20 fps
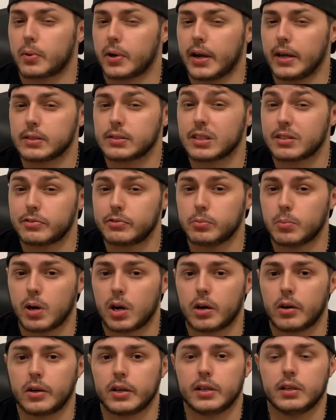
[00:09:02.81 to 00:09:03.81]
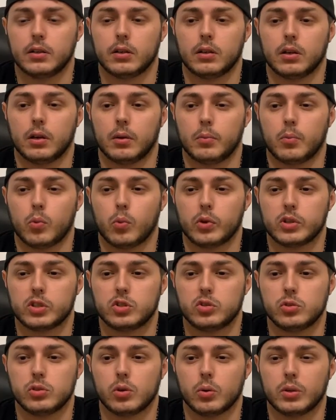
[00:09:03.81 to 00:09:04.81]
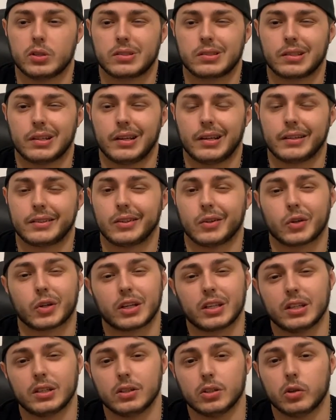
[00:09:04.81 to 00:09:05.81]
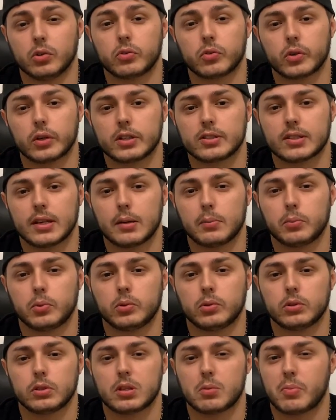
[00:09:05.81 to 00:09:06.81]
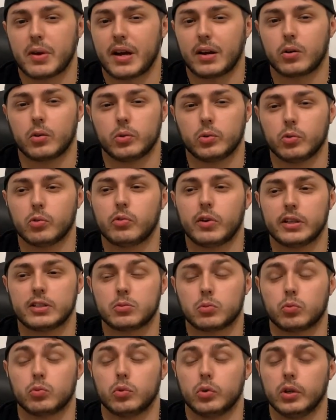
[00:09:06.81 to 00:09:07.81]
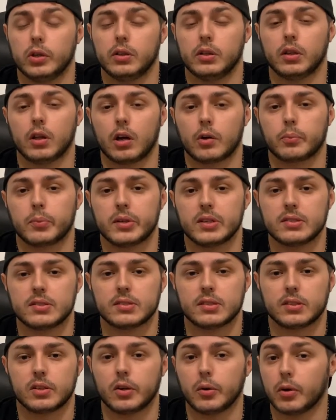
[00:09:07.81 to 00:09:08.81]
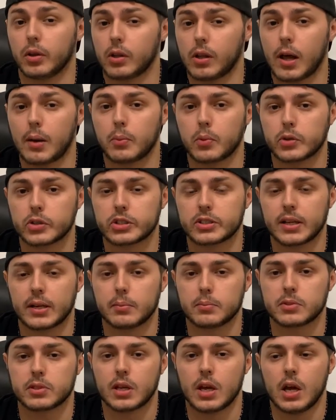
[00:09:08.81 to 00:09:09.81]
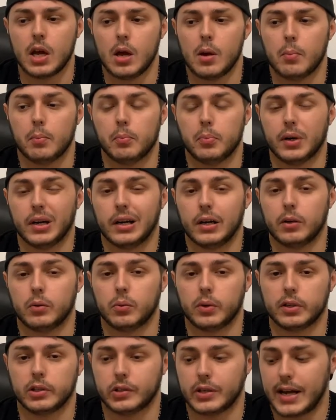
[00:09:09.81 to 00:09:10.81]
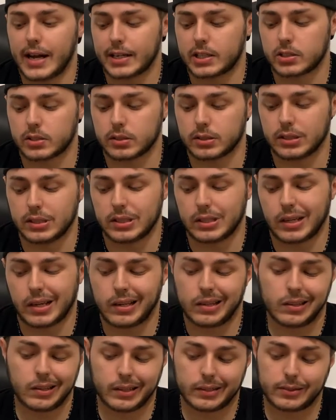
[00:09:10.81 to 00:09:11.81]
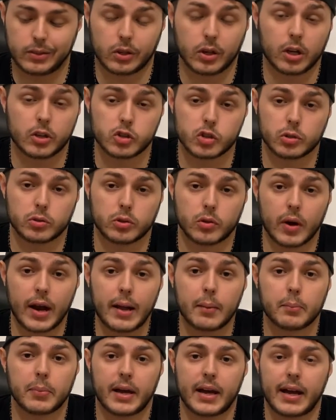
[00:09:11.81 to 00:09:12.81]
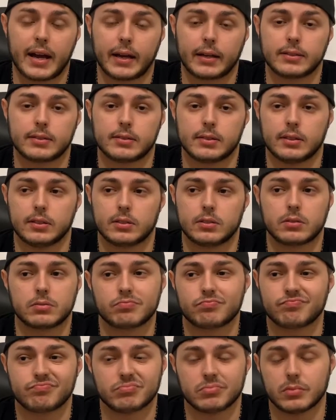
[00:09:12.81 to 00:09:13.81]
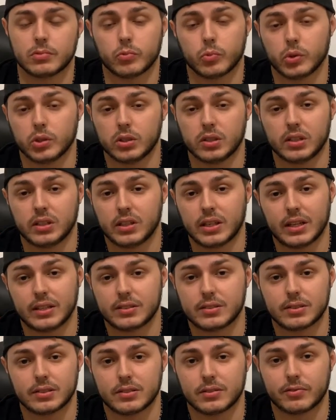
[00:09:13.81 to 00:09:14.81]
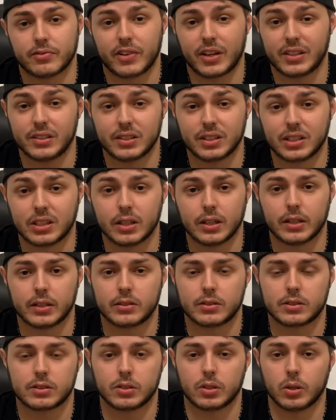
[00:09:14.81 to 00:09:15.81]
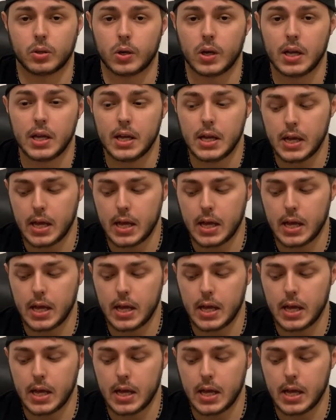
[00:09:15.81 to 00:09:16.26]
of brands like Fumari, once you go into like their kilo, for example, the tobacco, you'll find some really long pieces in there and a lot more stems. But when you're actually got like their 100-gram packs, it's really nice and finely cut. So